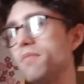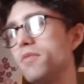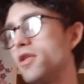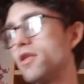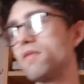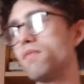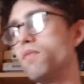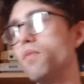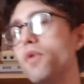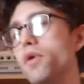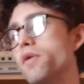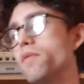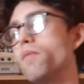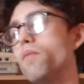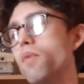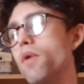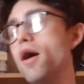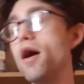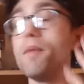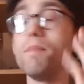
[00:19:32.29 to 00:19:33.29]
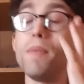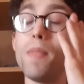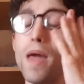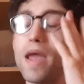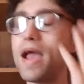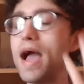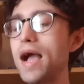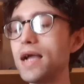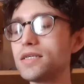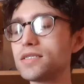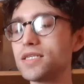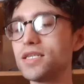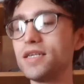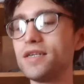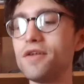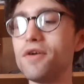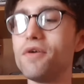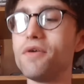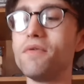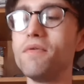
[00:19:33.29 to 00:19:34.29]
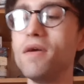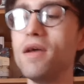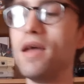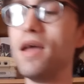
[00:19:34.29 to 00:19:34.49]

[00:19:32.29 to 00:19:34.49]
just wouldn't work. But they actually do.